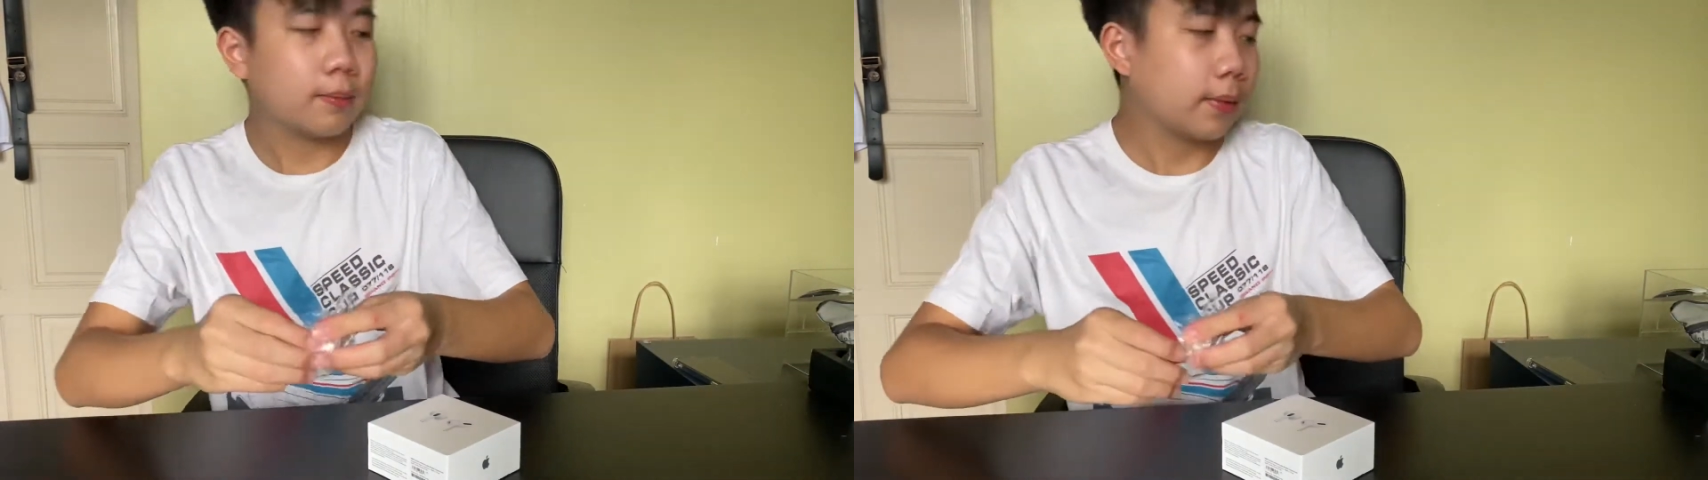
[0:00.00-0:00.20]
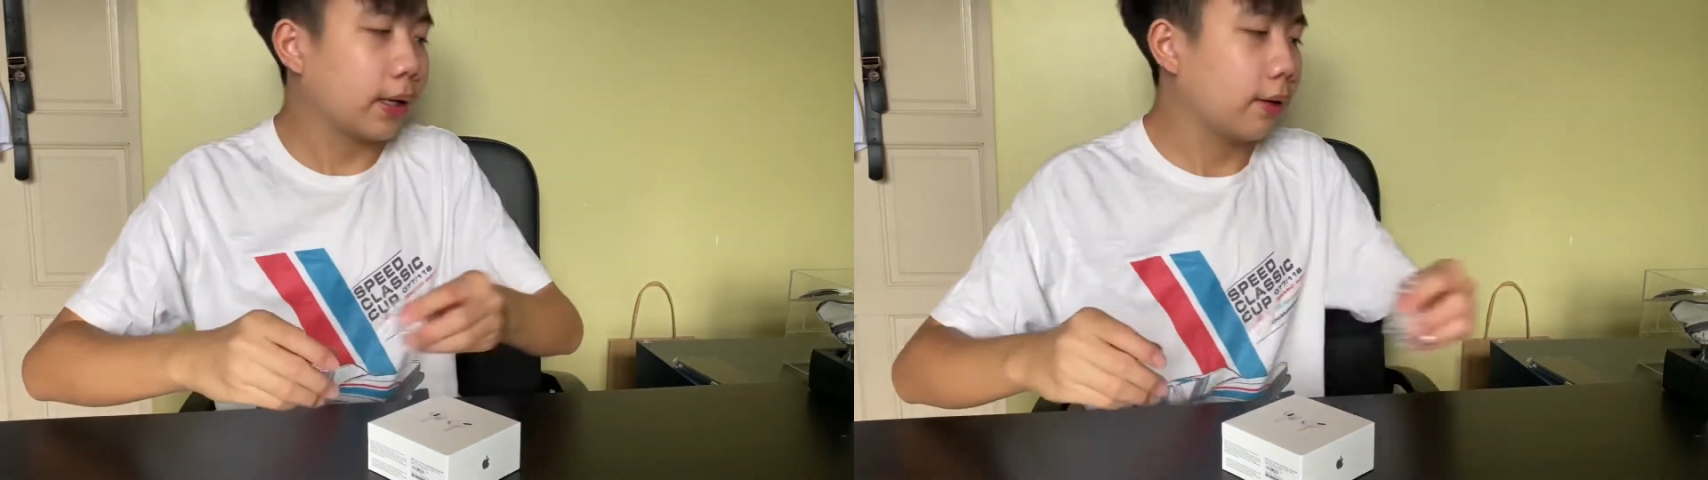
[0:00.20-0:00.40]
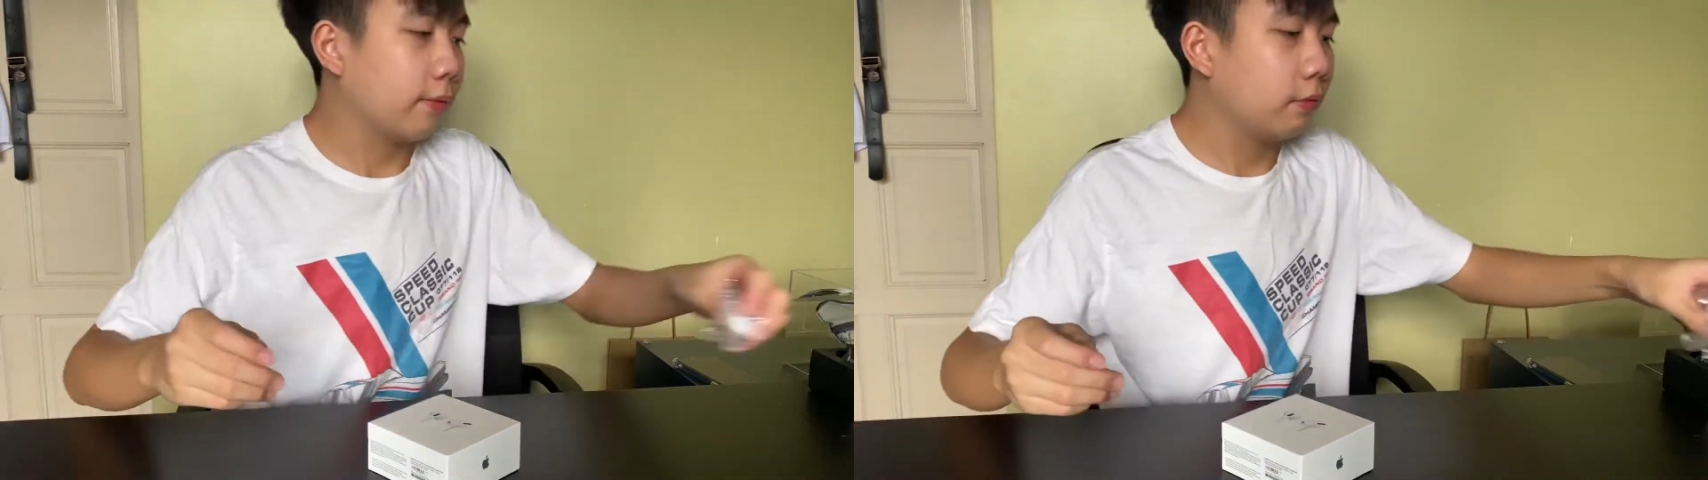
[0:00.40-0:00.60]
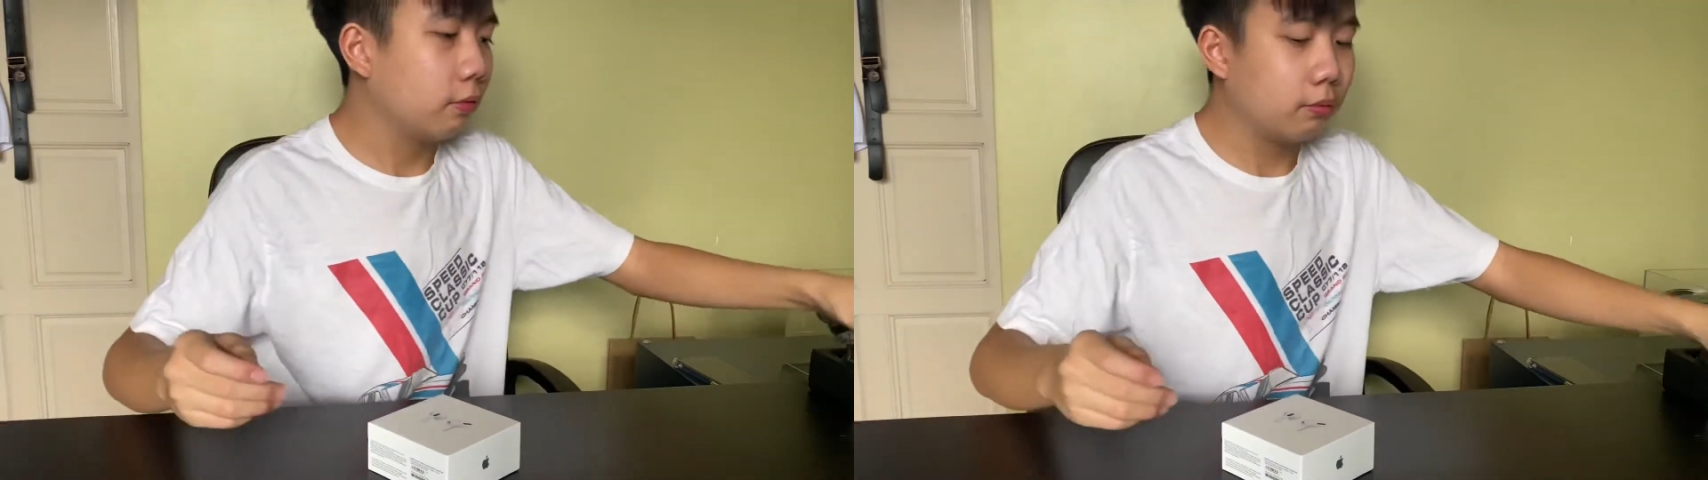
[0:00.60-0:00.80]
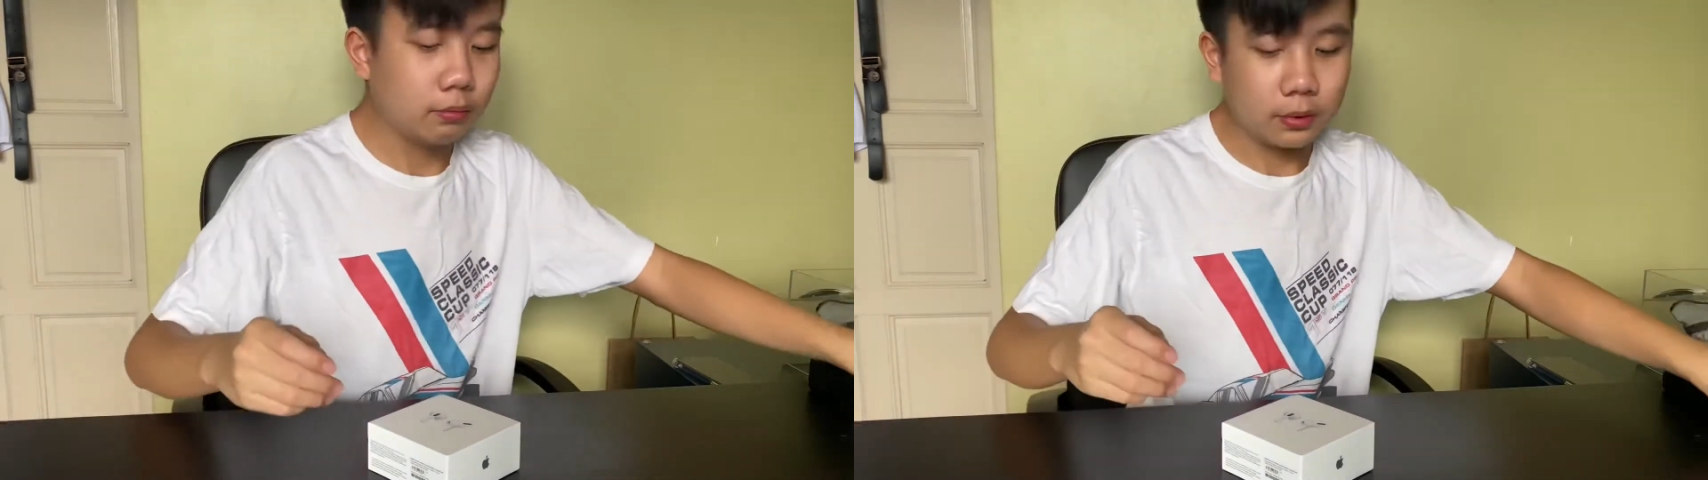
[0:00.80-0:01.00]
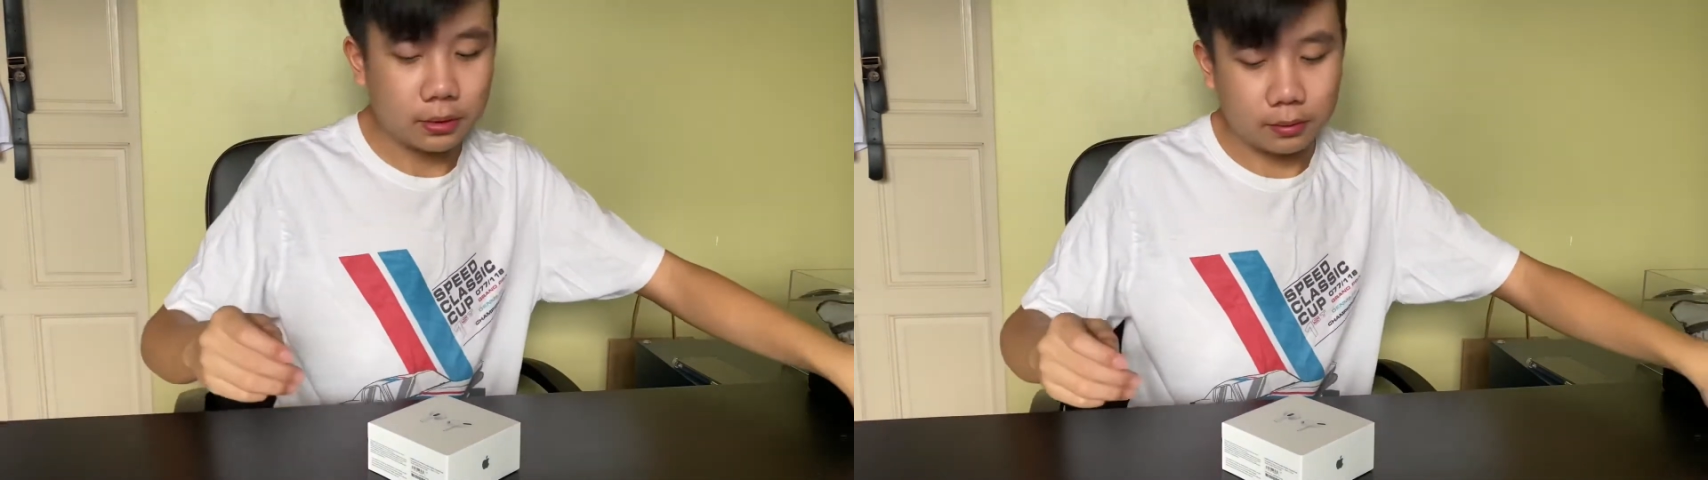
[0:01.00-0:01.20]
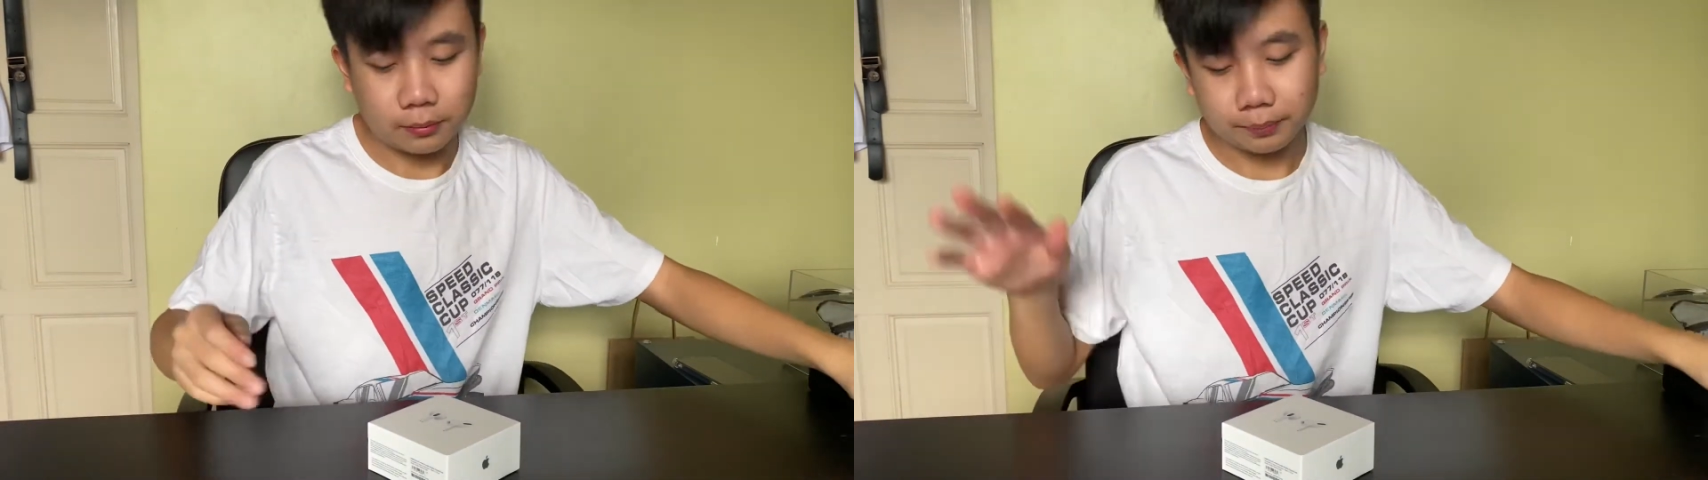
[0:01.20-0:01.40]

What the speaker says: my room, so